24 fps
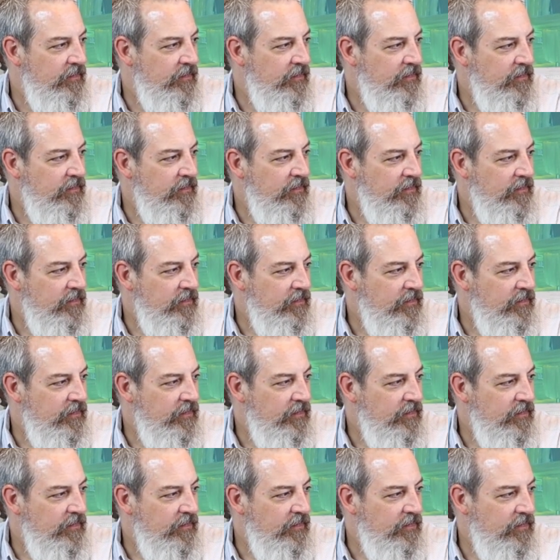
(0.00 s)

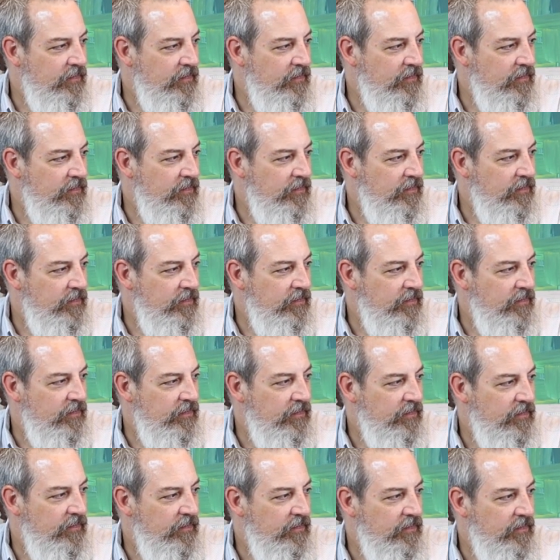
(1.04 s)

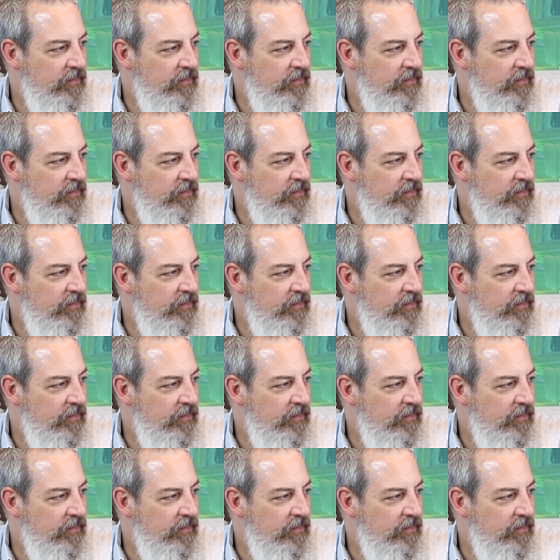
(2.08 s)
(not speaking)